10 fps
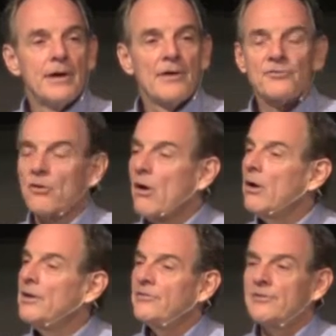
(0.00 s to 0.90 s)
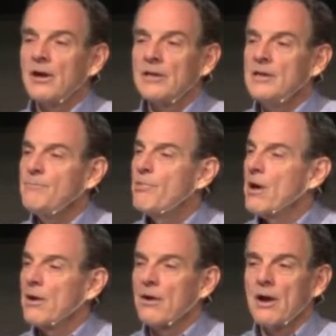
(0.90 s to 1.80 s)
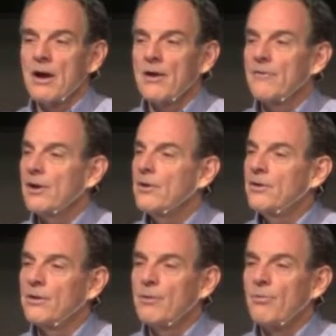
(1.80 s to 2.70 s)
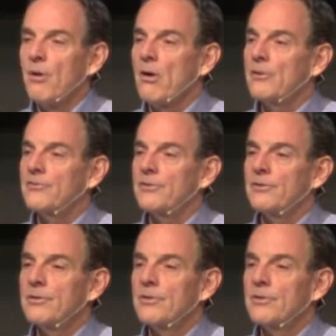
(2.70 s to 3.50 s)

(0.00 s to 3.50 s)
After all he's done, he better have a good apology.